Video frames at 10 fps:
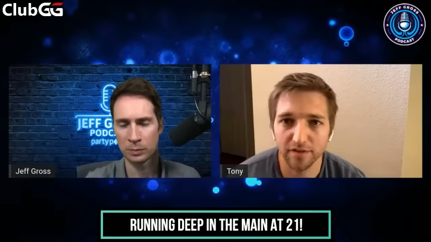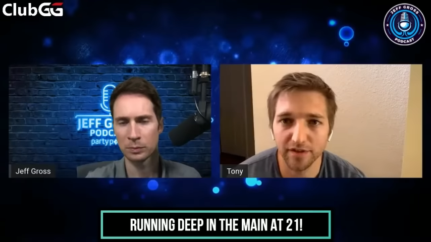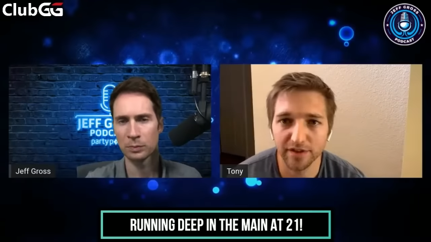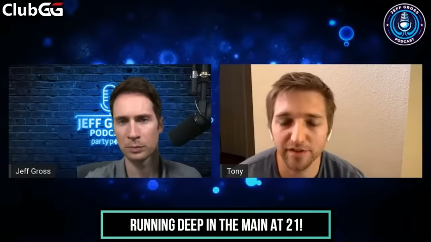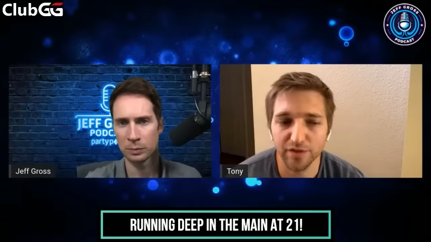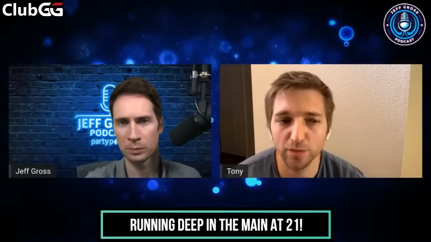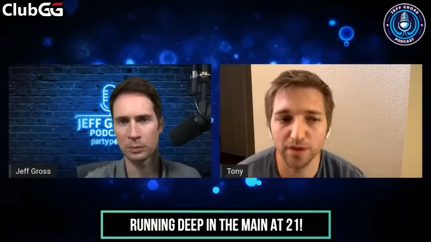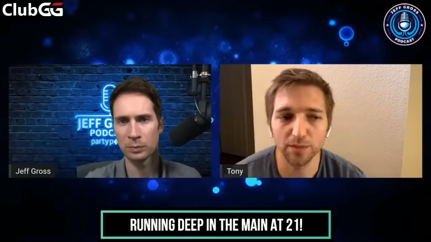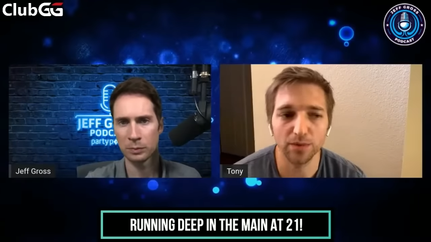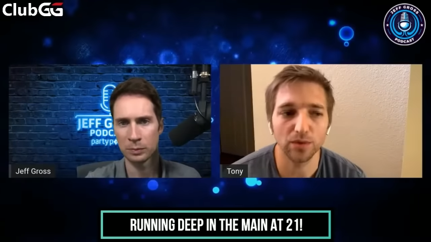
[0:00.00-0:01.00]
Speaker 1: very few
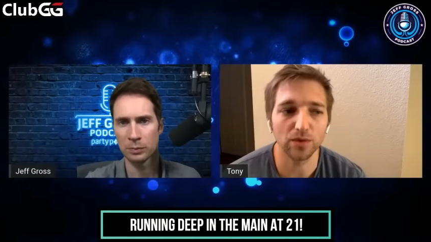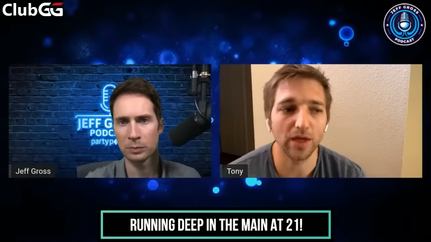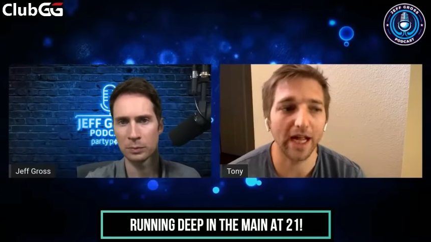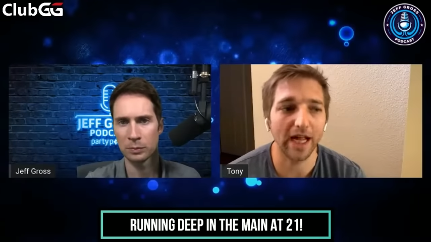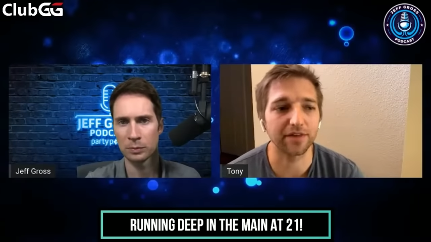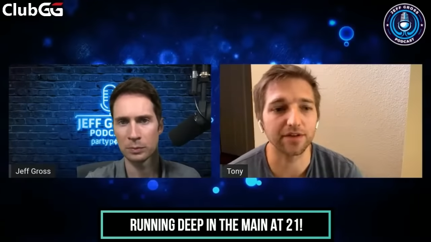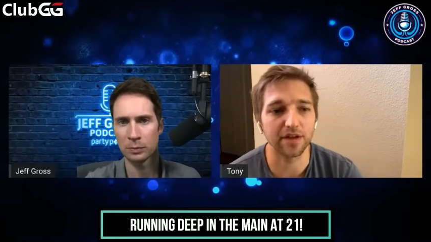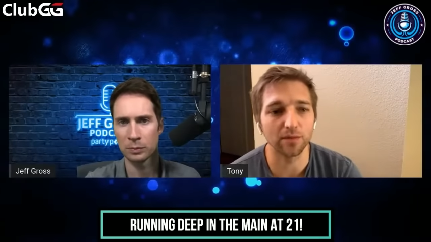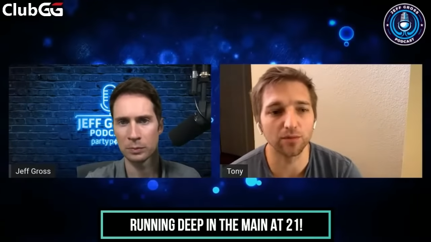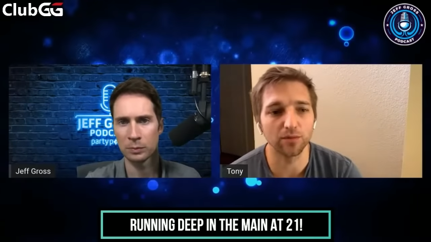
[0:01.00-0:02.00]
people at the
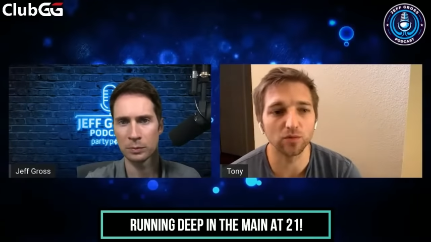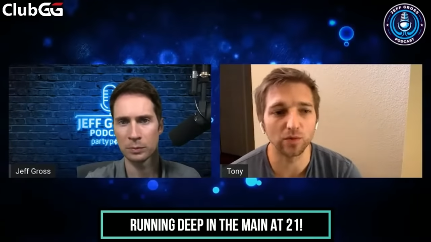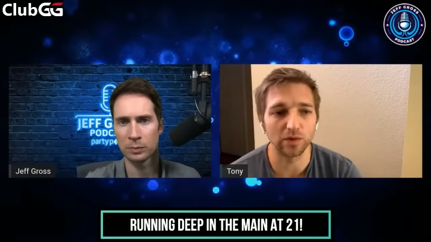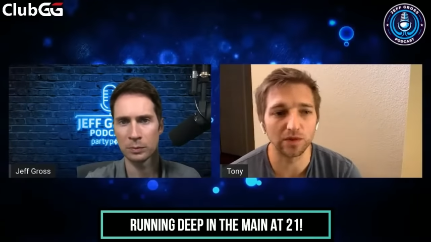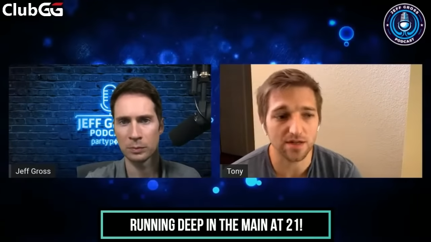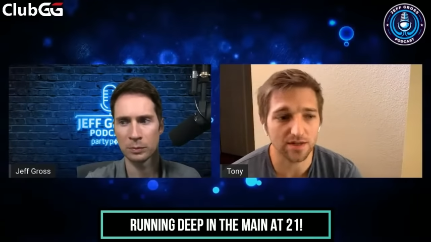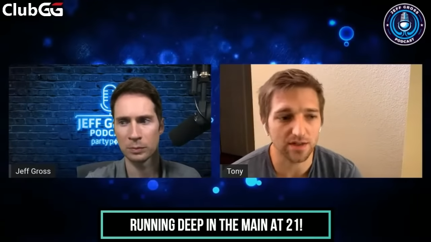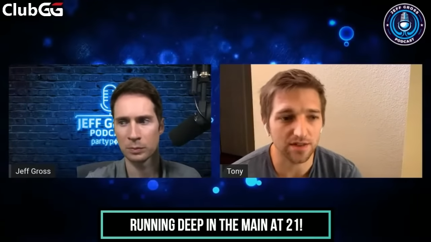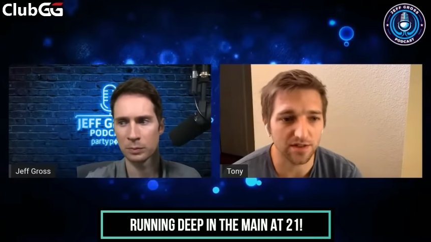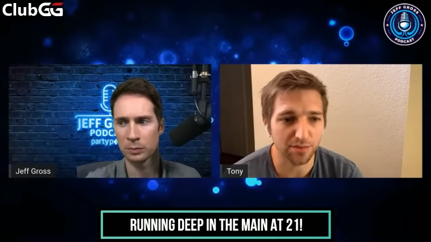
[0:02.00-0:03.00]
table were
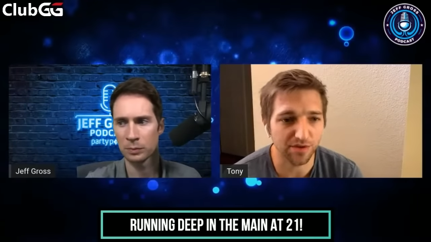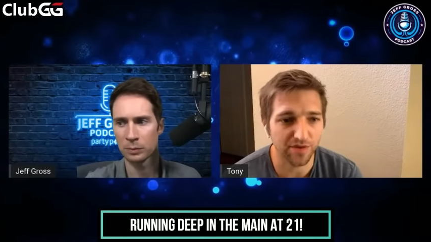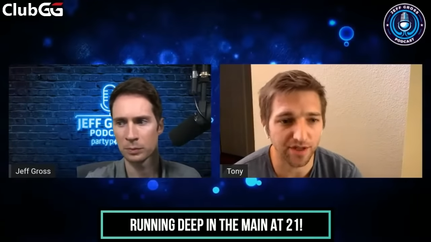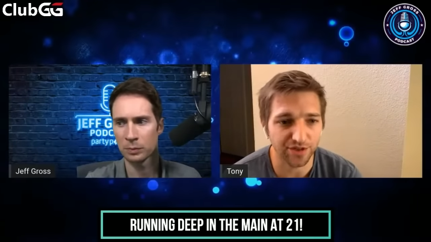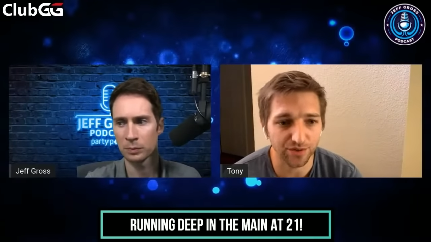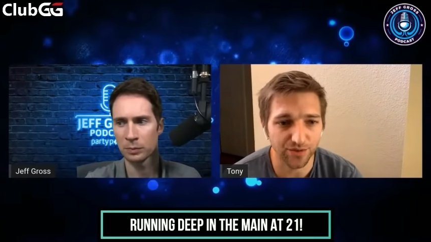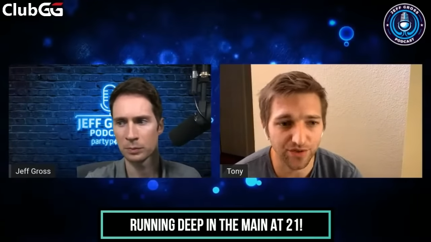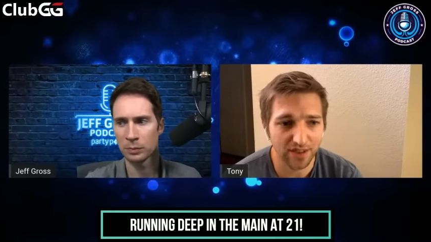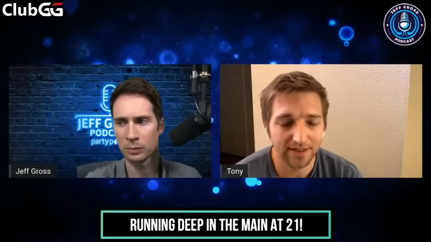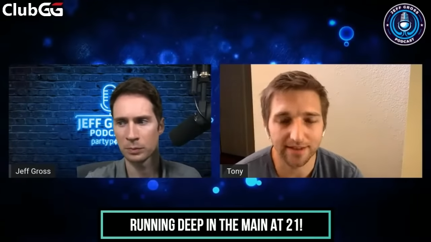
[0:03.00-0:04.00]
seasoned
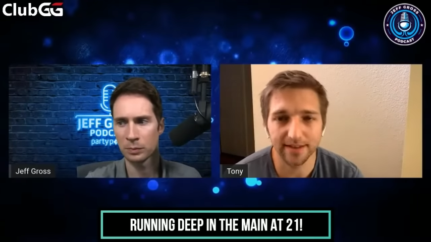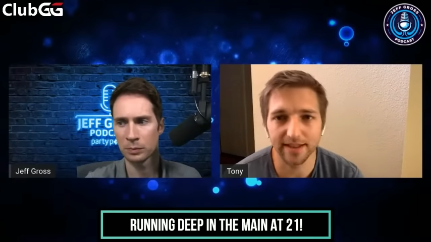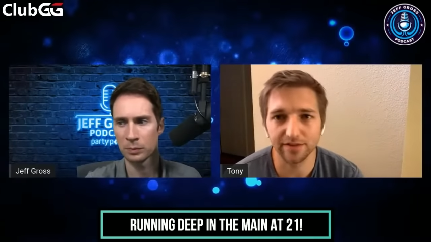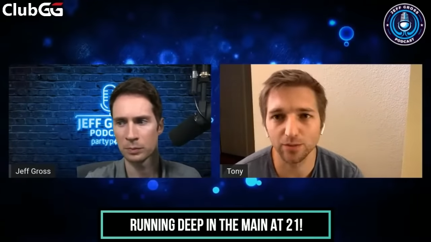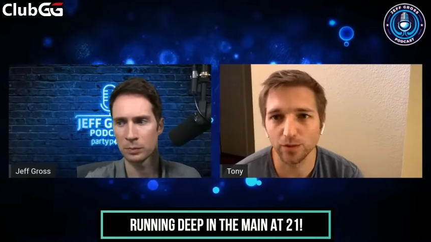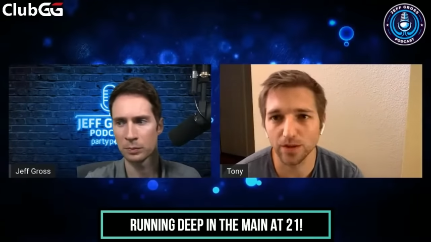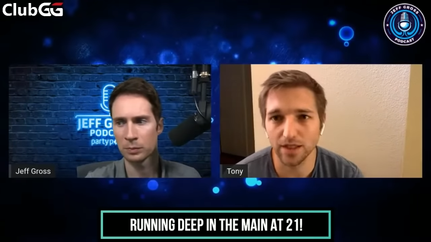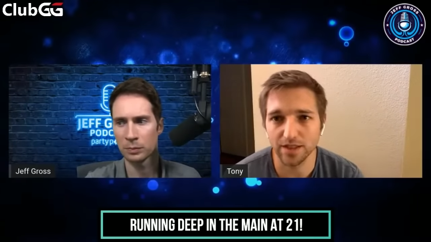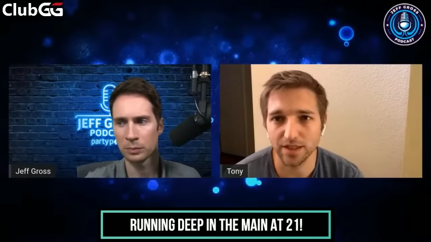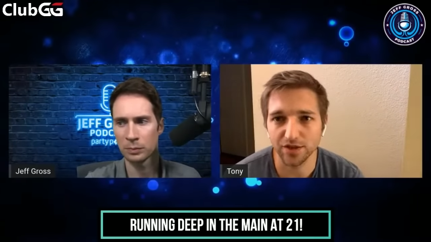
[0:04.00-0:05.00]
professionals. A lot of them were
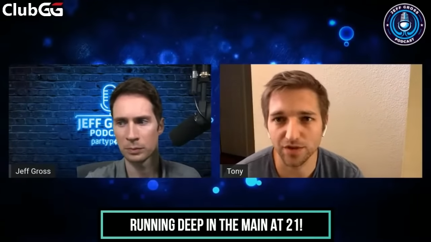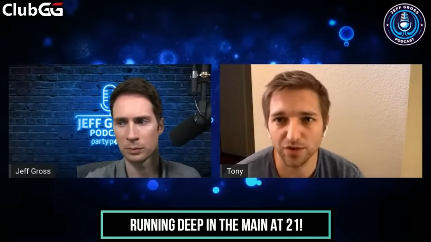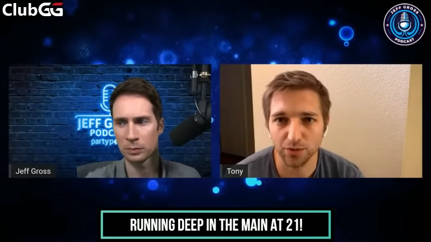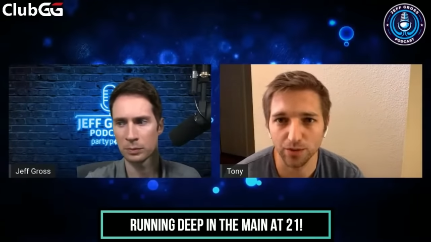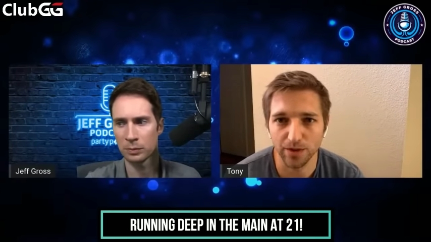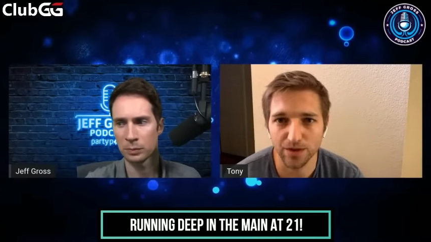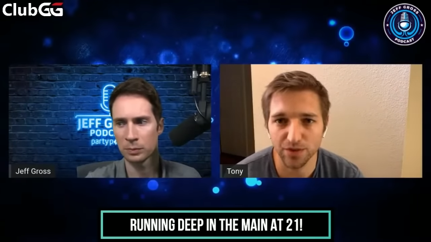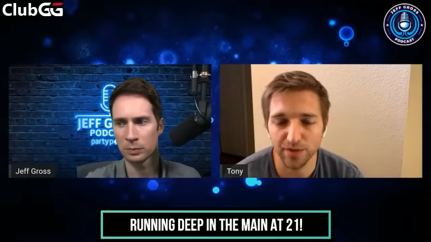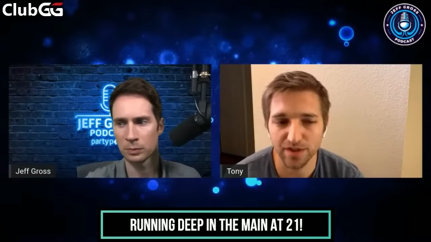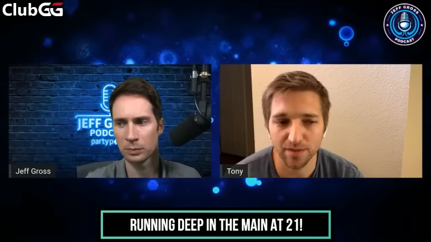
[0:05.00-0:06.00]
essentially tourists
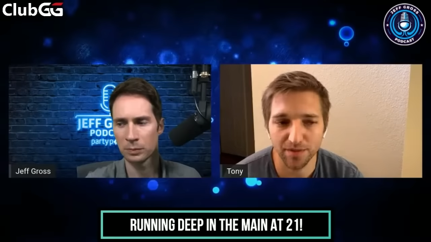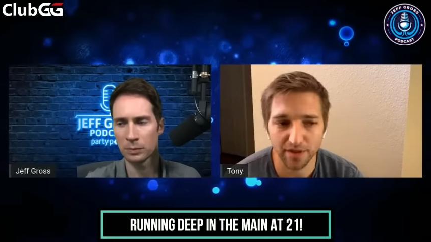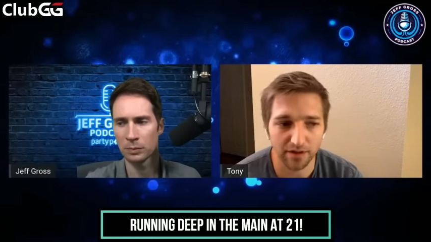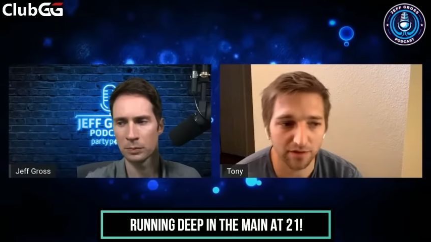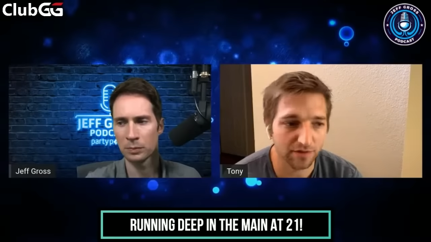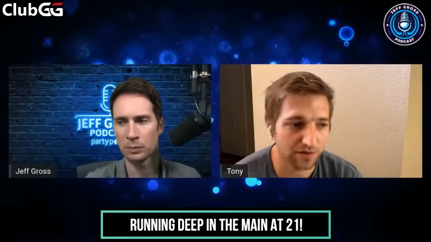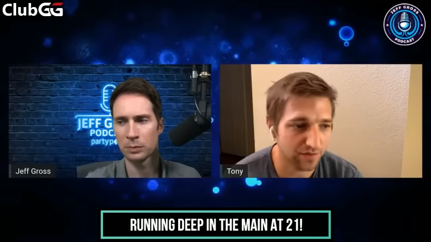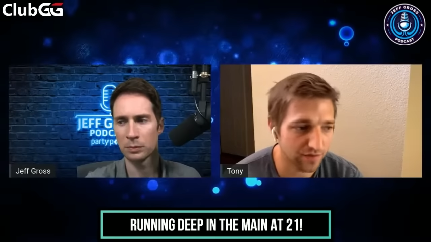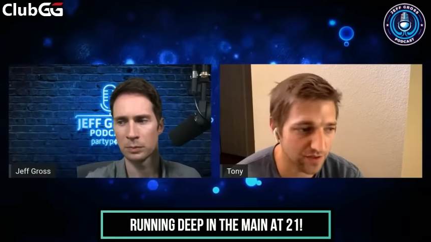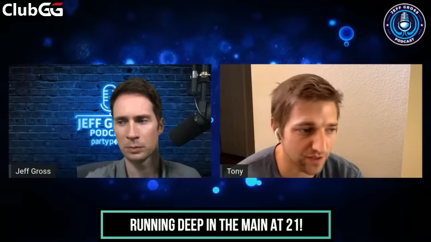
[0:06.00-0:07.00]
doing something, you know, for the
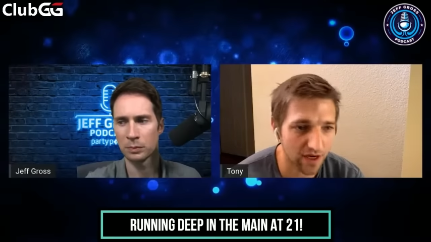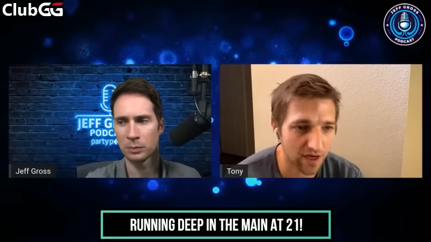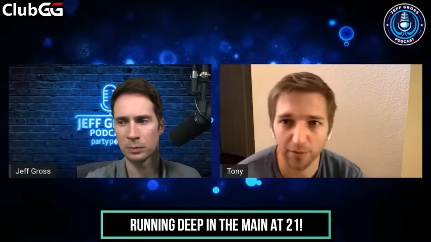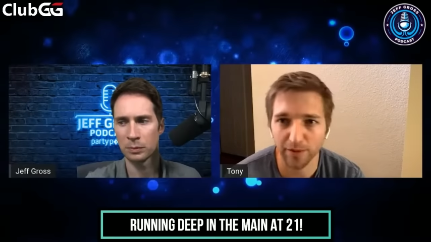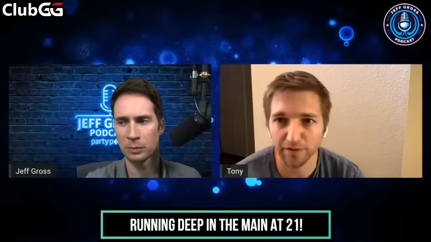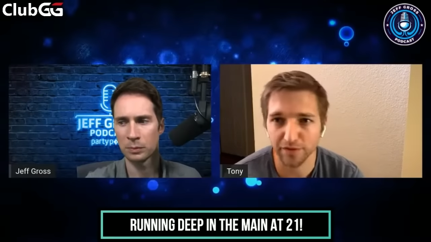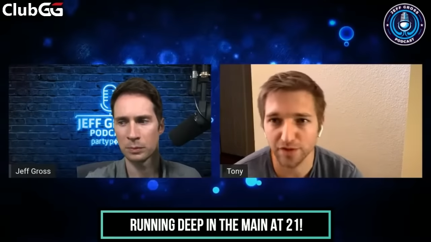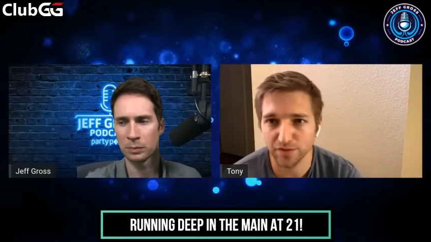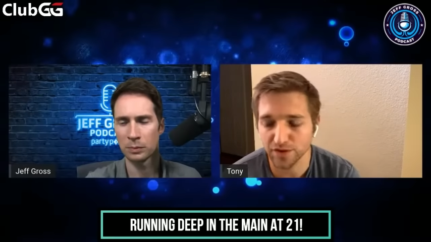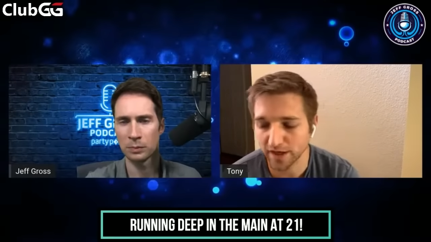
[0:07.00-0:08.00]
first time or one of the
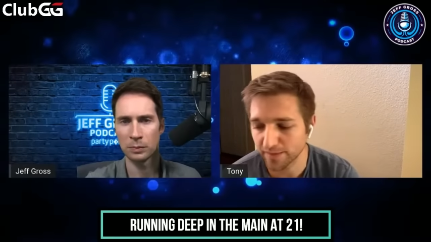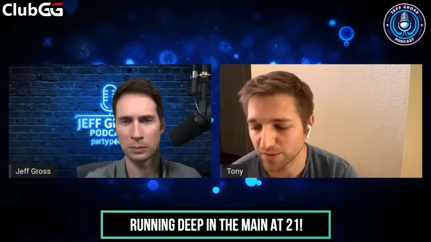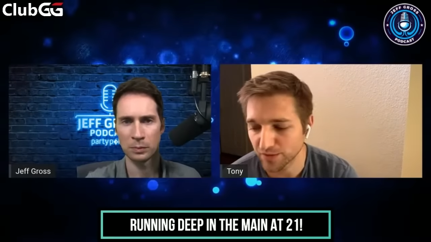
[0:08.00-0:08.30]
first few times. It